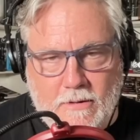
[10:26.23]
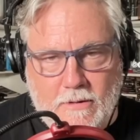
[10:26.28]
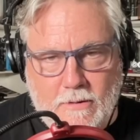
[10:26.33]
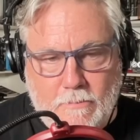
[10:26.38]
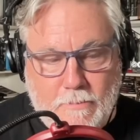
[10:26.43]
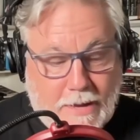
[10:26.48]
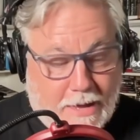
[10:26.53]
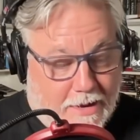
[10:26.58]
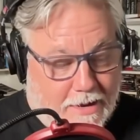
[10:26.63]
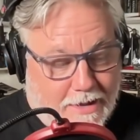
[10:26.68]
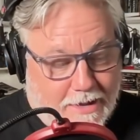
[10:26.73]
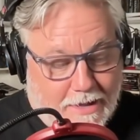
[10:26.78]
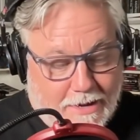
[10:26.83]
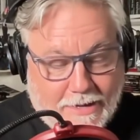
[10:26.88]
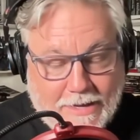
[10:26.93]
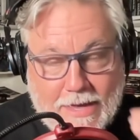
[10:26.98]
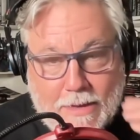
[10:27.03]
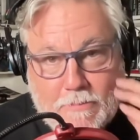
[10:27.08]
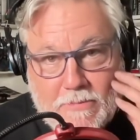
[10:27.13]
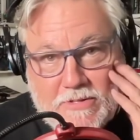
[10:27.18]
Man, I gotta
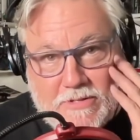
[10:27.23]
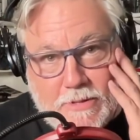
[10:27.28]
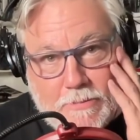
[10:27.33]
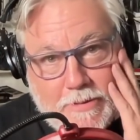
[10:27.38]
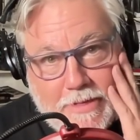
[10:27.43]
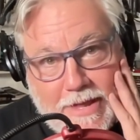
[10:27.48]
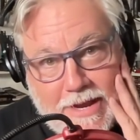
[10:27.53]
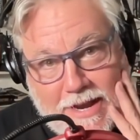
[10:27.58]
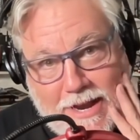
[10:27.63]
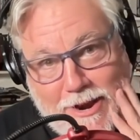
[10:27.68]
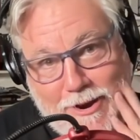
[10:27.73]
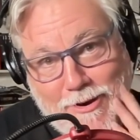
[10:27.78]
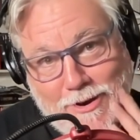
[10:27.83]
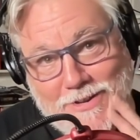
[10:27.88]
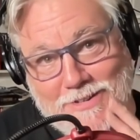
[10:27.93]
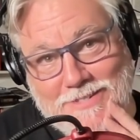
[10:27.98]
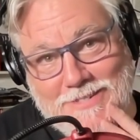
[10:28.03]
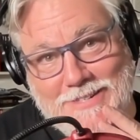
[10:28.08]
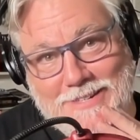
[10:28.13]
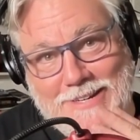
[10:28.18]
get me some of that
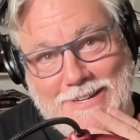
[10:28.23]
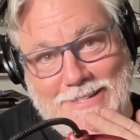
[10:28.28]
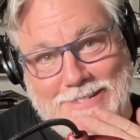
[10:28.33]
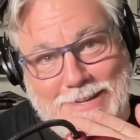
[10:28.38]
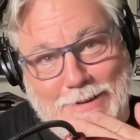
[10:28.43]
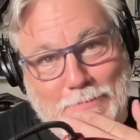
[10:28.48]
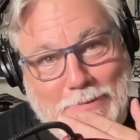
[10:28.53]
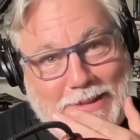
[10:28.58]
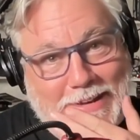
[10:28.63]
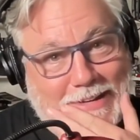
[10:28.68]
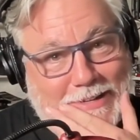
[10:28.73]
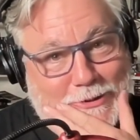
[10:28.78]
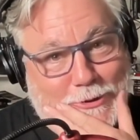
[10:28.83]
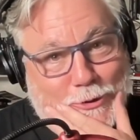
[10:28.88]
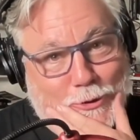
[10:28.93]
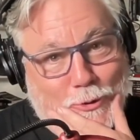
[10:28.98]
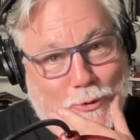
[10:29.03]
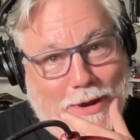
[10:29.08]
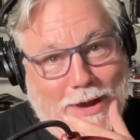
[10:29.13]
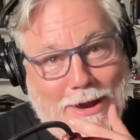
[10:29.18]
Harry's, because I'm getting
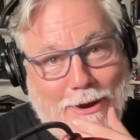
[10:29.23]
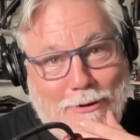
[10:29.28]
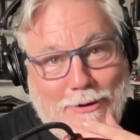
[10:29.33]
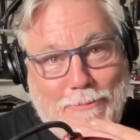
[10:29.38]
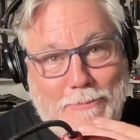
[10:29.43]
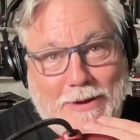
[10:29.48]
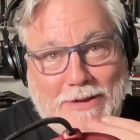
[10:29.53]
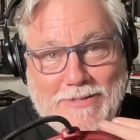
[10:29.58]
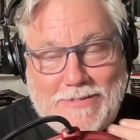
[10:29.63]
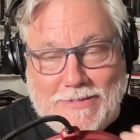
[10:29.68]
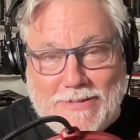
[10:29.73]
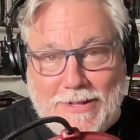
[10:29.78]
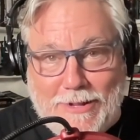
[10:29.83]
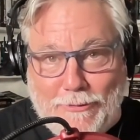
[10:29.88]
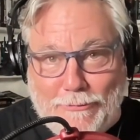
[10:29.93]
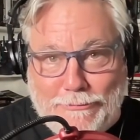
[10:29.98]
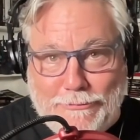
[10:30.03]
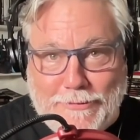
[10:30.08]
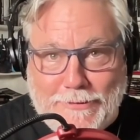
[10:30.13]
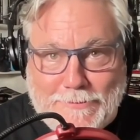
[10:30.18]
too hairy
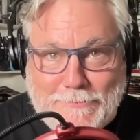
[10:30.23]
myself.